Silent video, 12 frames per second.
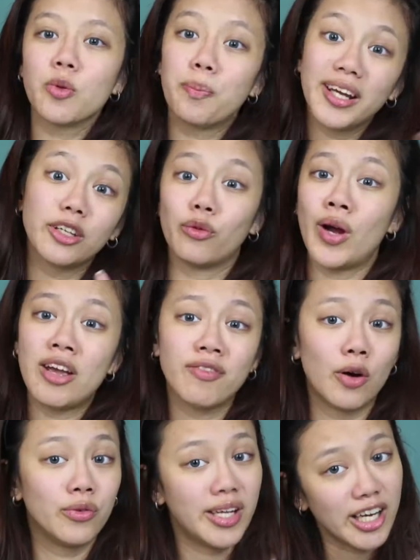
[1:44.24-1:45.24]
to pick the right
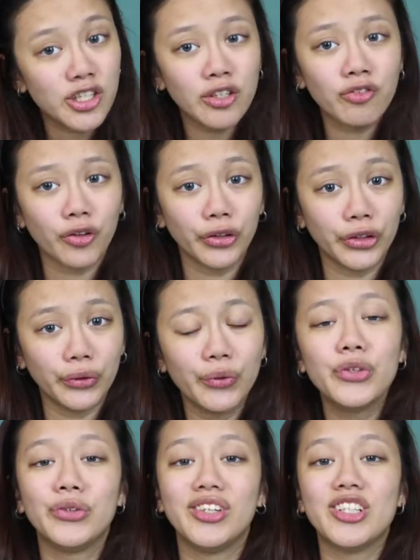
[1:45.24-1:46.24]
foundation for you,
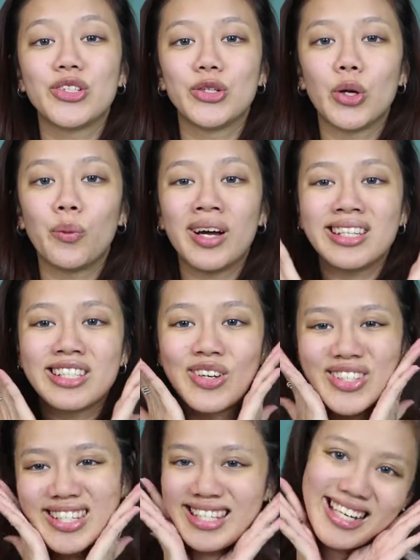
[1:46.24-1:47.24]
you need to know what's your
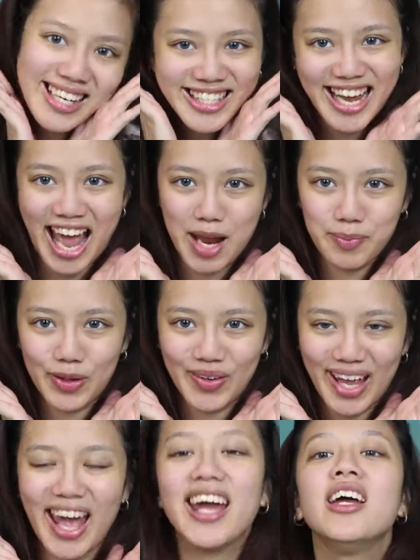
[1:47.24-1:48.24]
skin type,
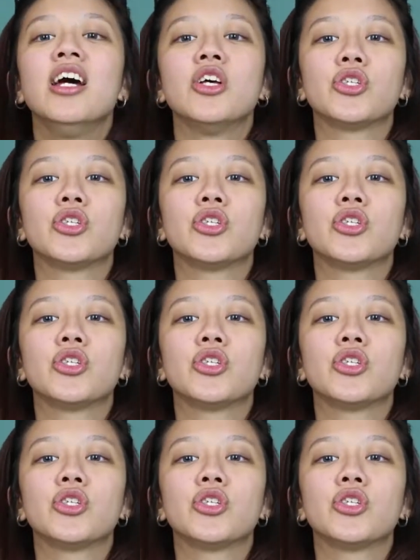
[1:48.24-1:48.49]
okay?